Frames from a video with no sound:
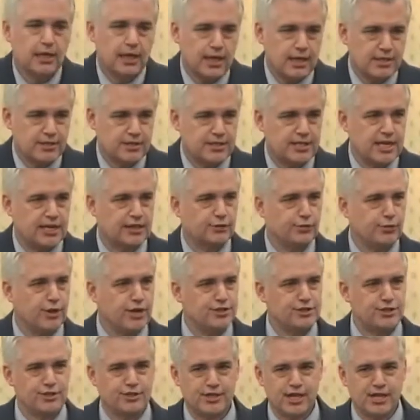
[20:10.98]
As the
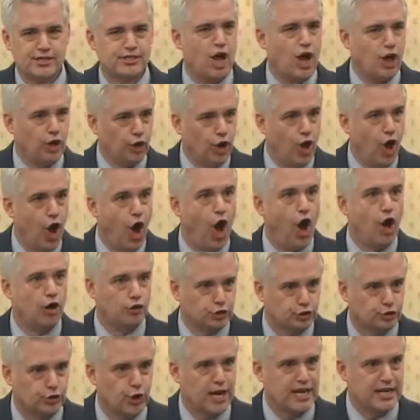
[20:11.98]
Declaration says, a
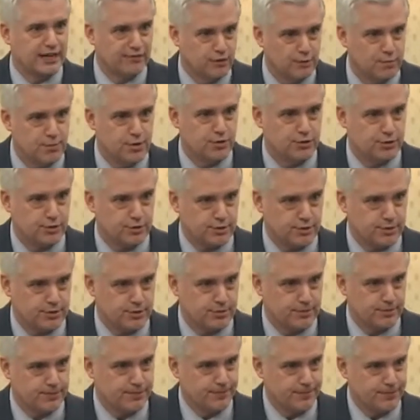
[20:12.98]
long train of abuses.
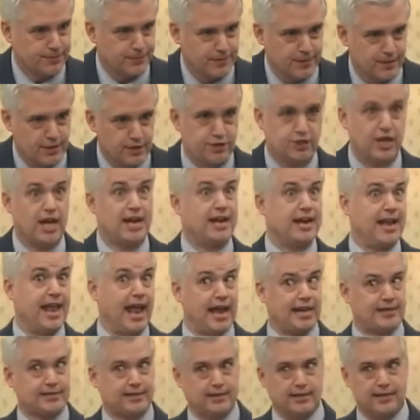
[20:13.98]
It's not an
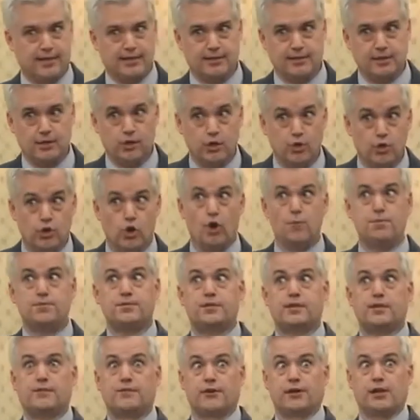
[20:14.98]
accident.
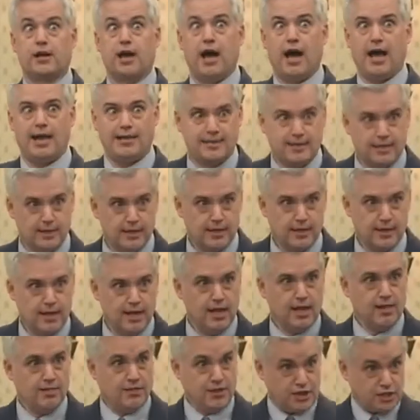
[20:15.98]
Oops, forgot.
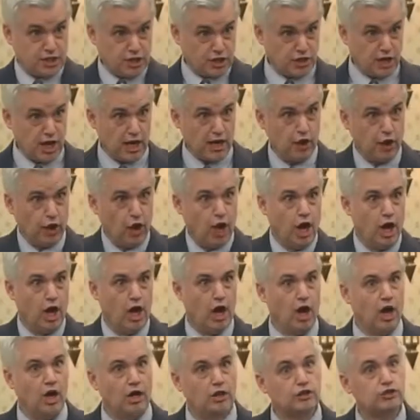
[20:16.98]
This is a
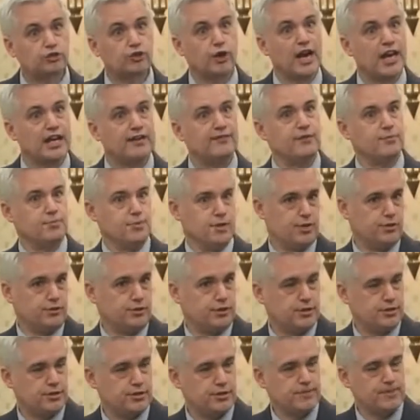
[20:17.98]
long train of
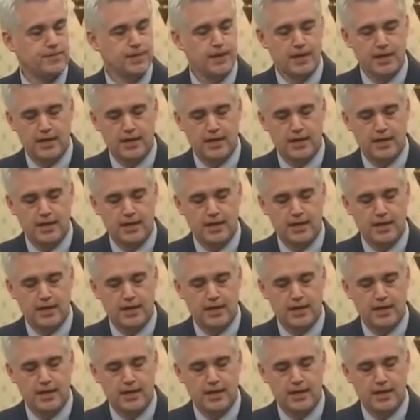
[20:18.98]
abuses.